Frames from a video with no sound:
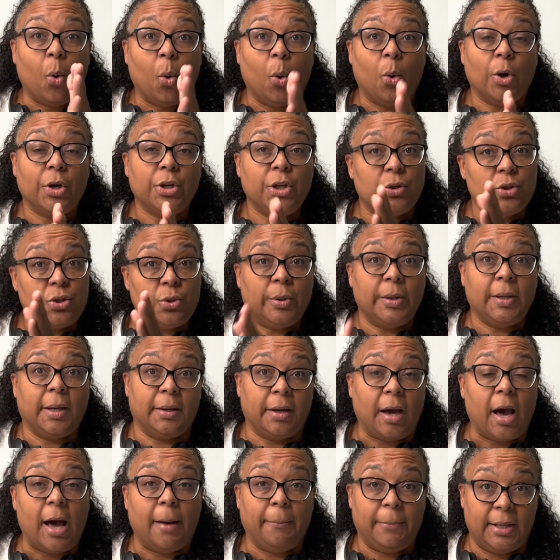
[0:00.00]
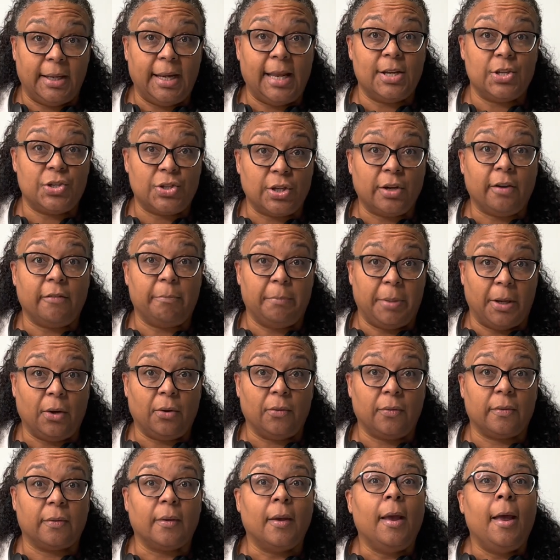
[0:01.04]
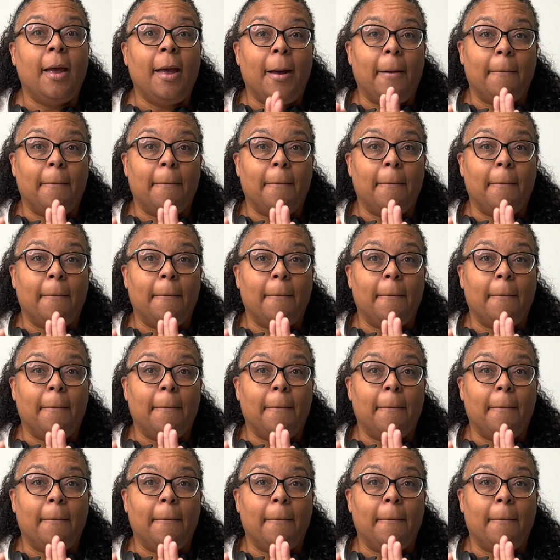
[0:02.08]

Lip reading: or you're doing a combination of both.